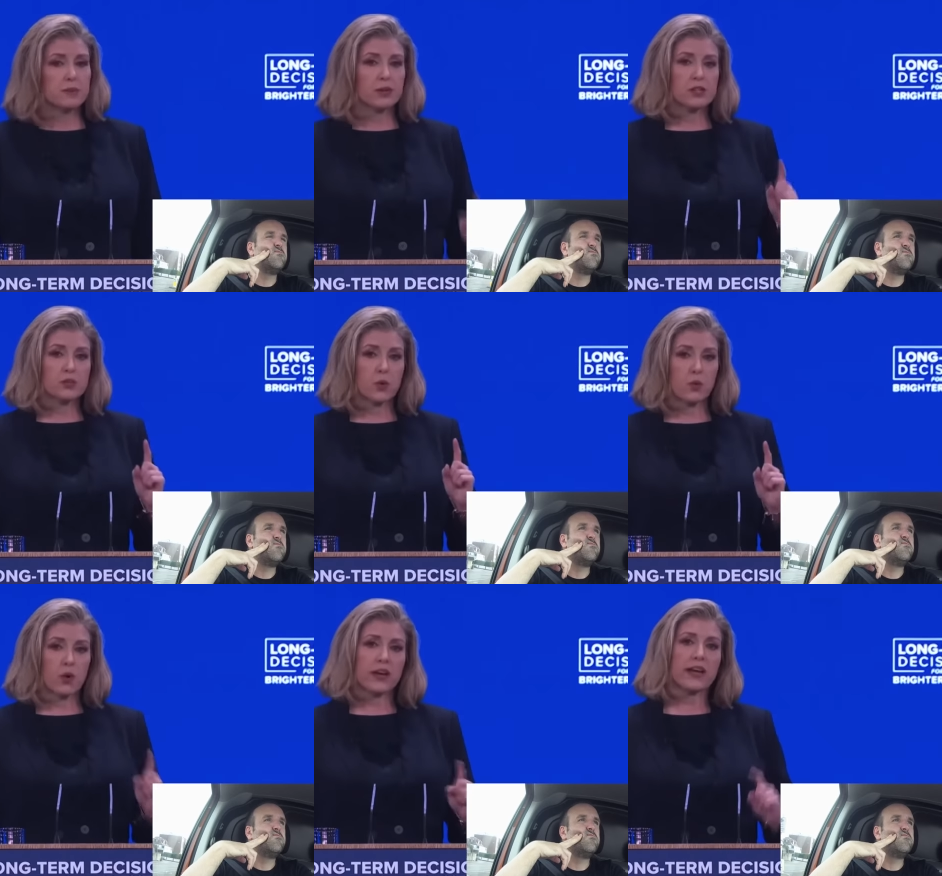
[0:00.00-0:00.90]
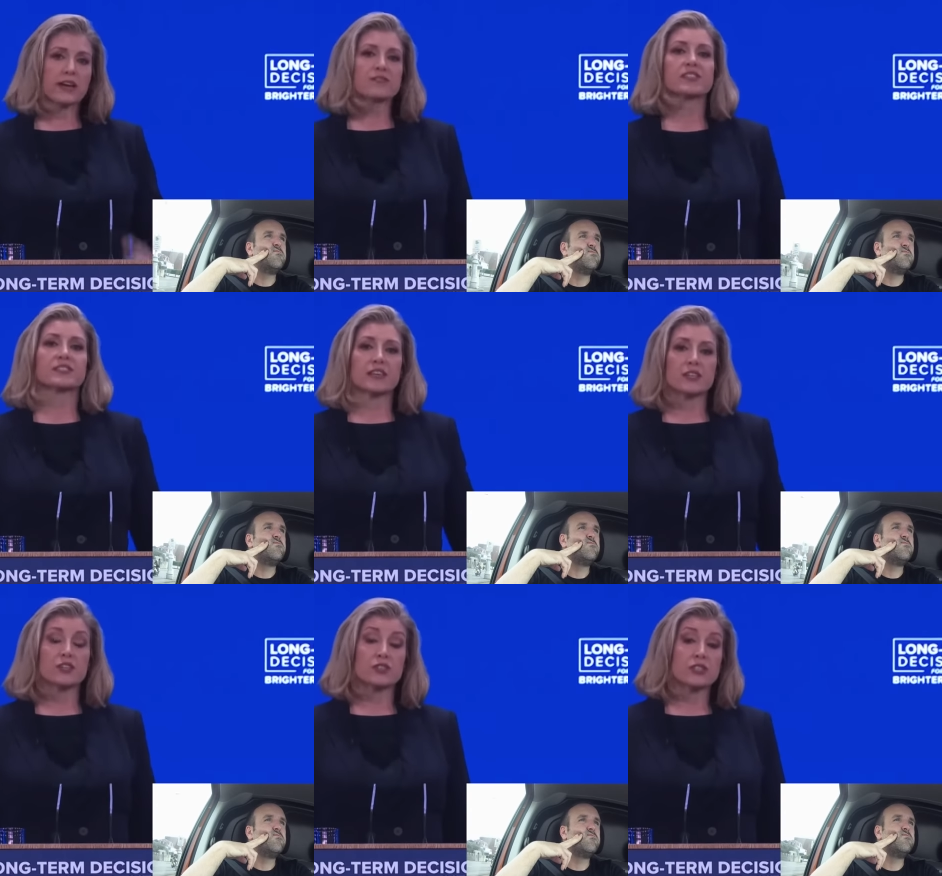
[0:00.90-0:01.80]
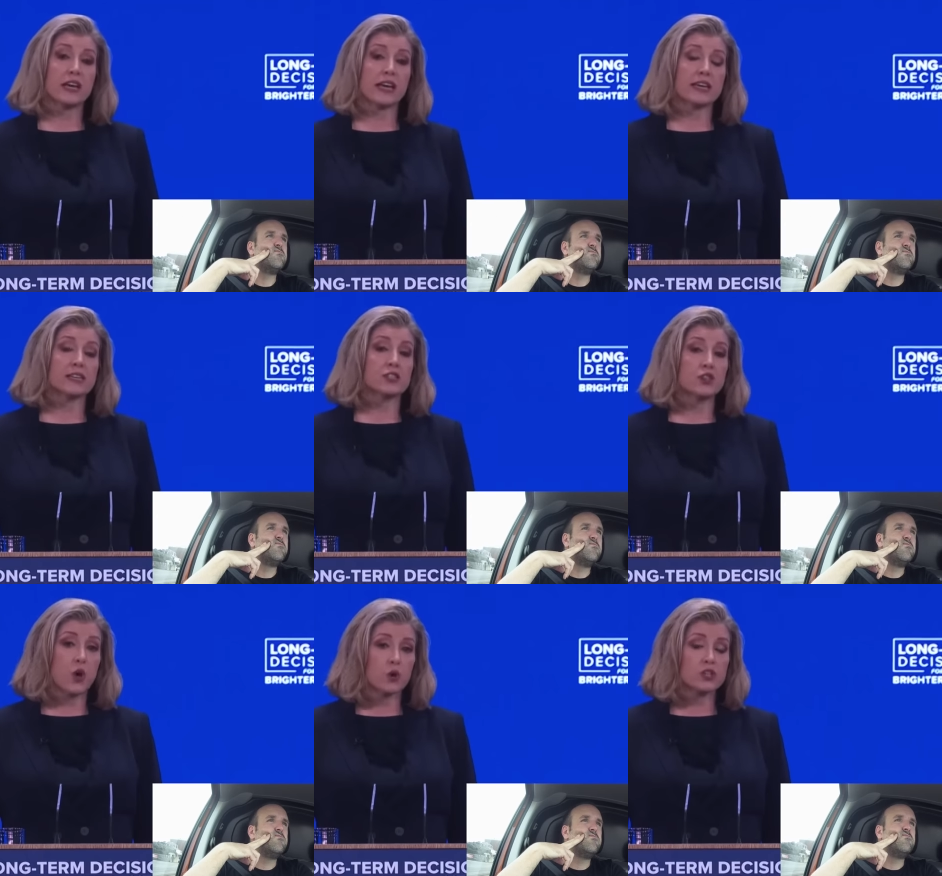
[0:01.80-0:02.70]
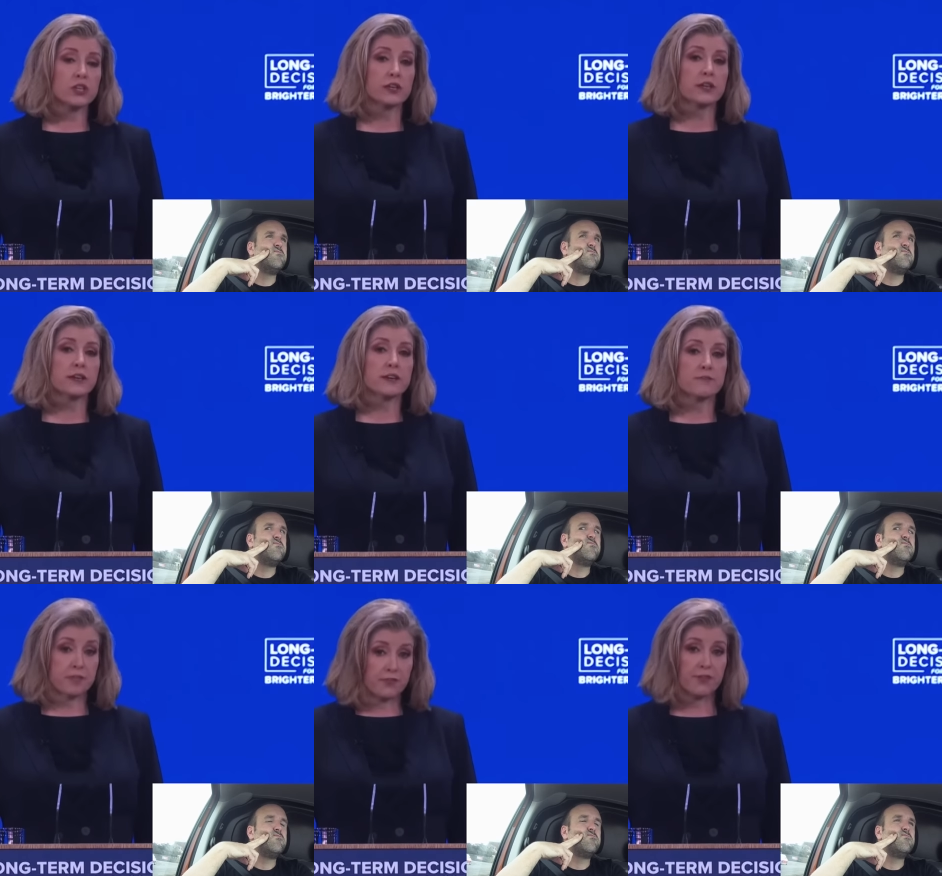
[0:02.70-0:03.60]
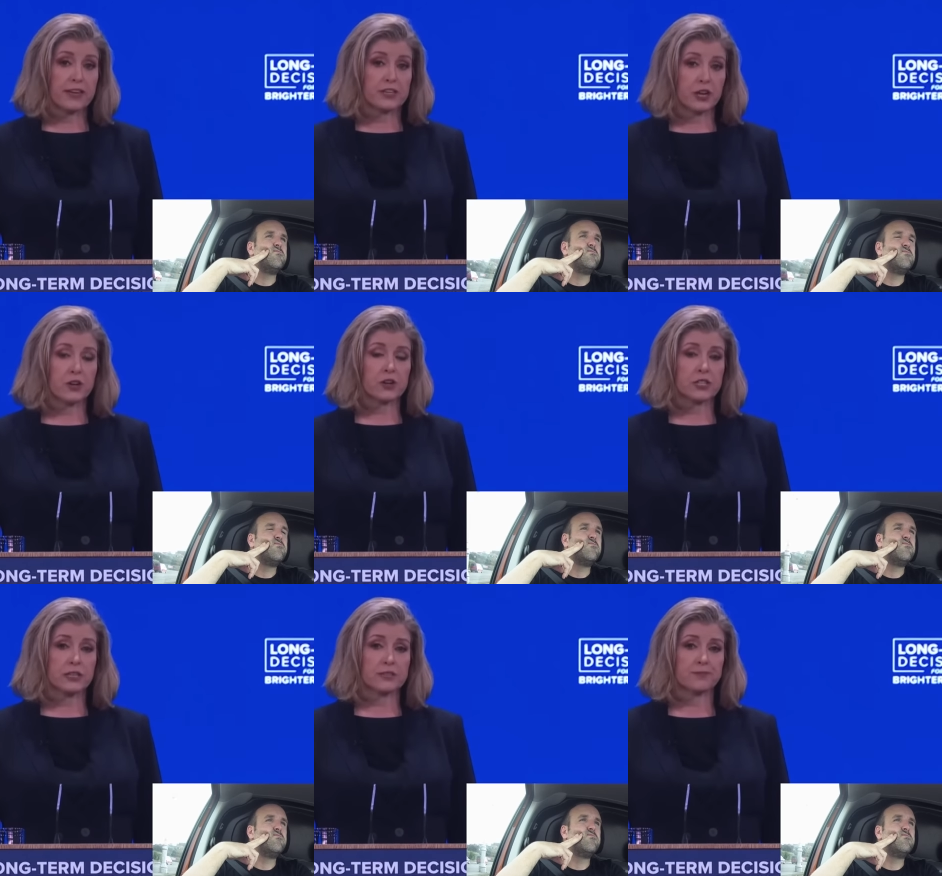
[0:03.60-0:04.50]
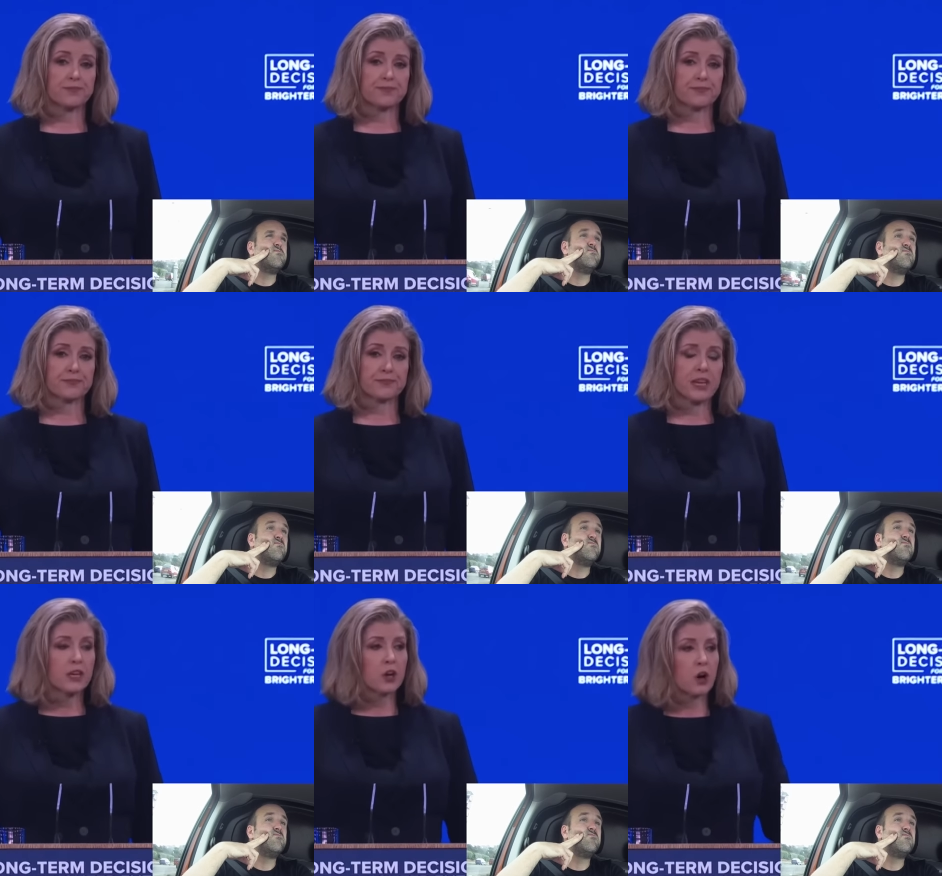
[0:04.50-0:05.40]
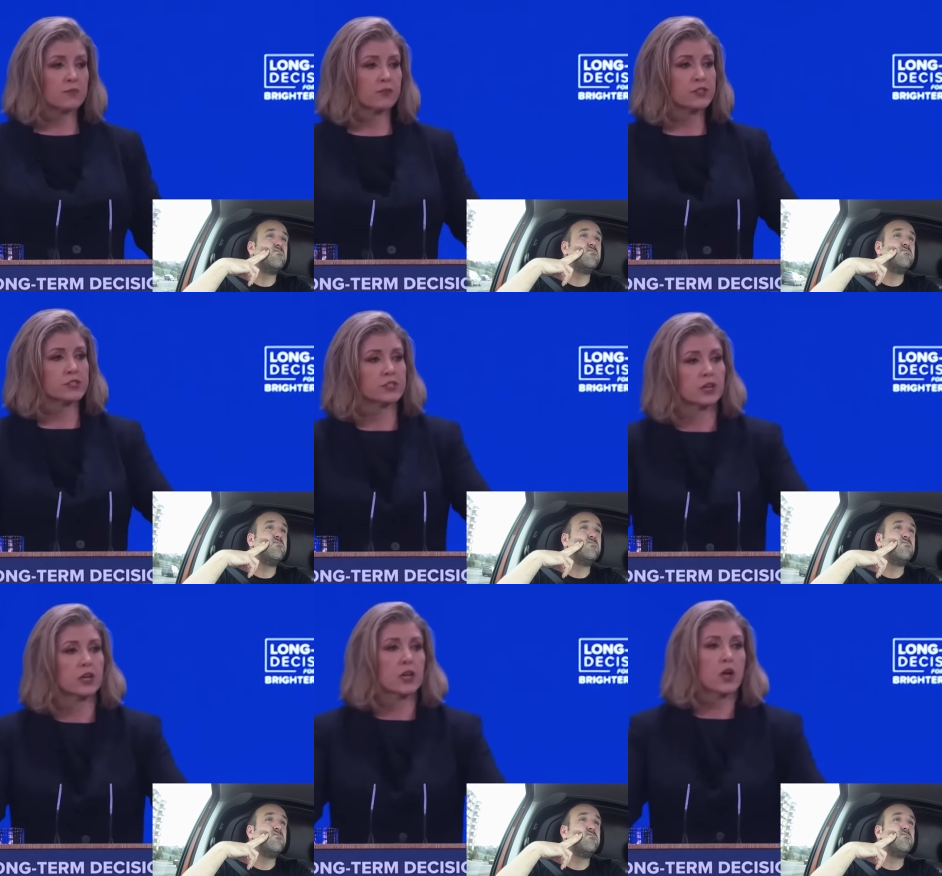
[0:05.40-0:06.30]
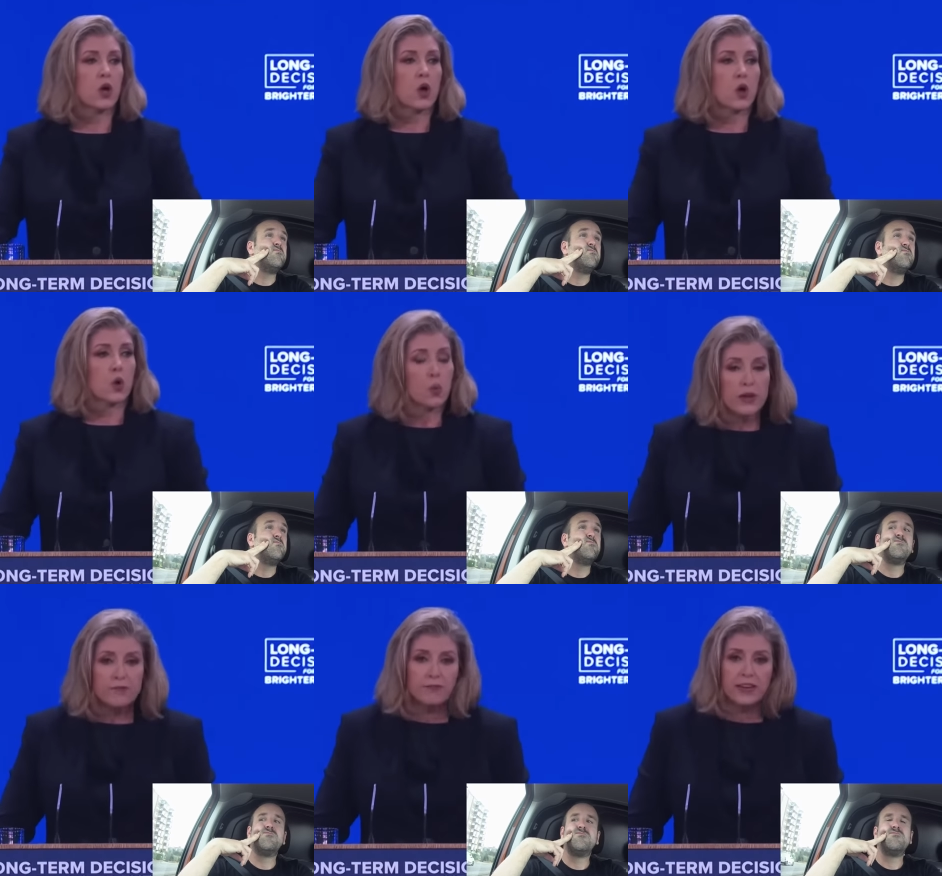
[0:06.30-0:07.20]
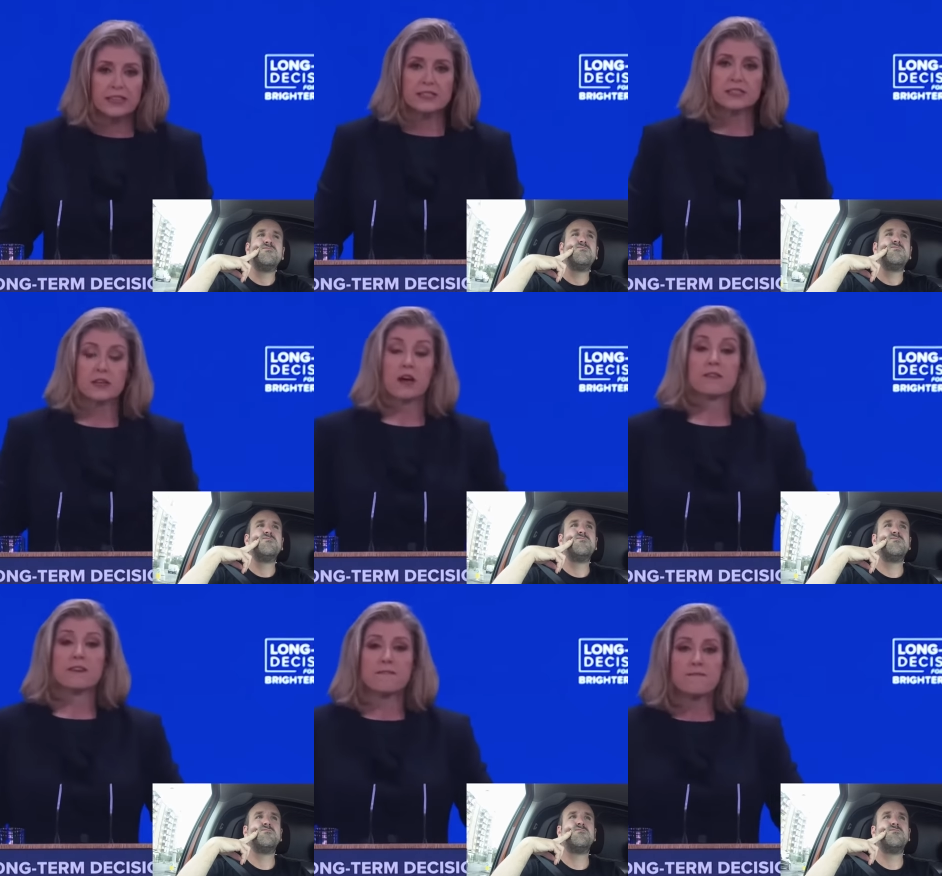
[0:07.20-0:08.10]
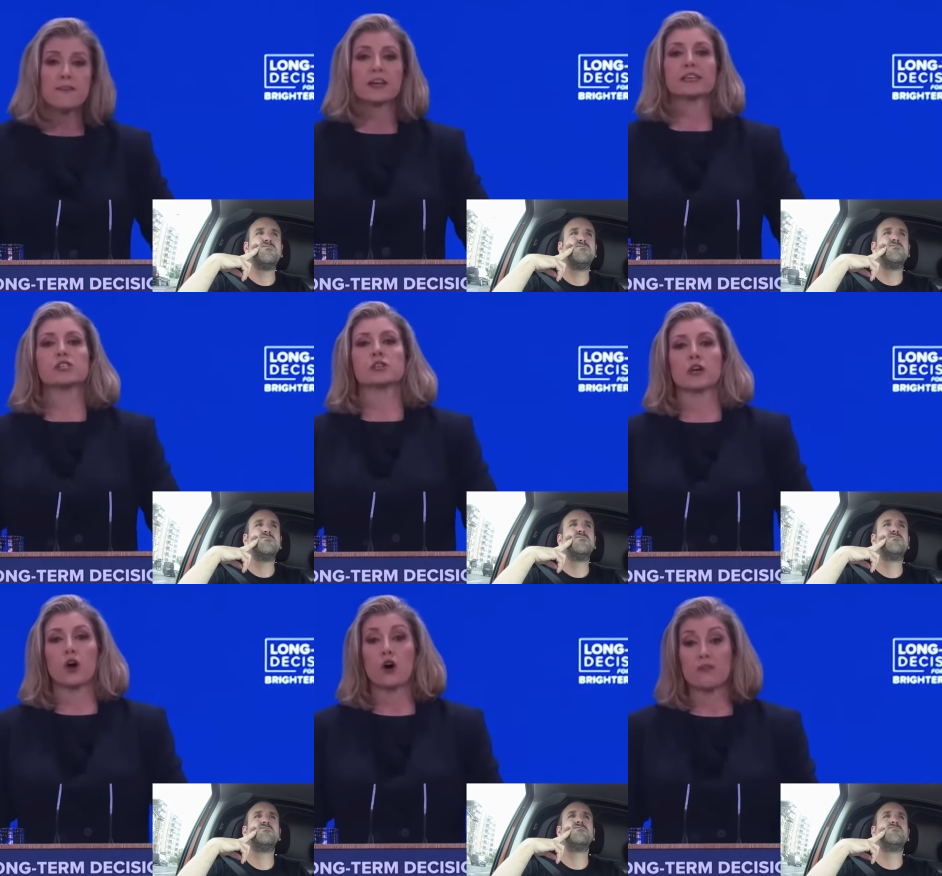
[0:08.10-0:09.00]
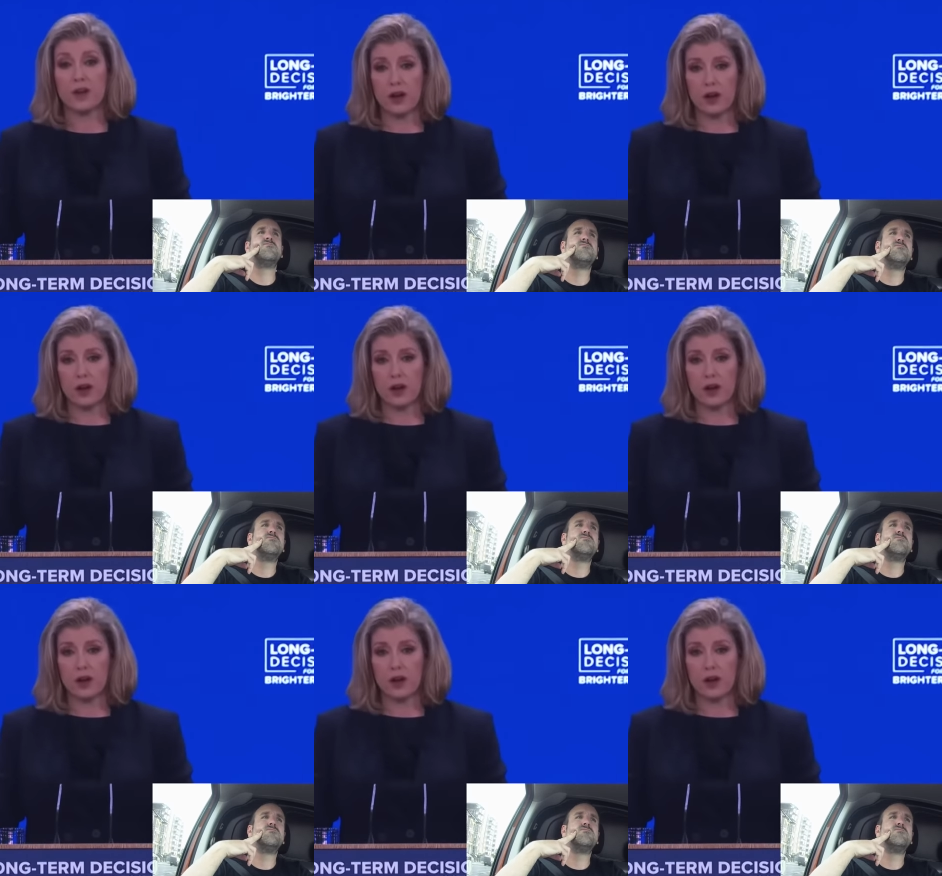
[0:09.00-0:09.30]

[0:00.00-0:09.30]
Speaker 1: because what I have to say to you today is not for the faint hearted. Conference, we face the fight of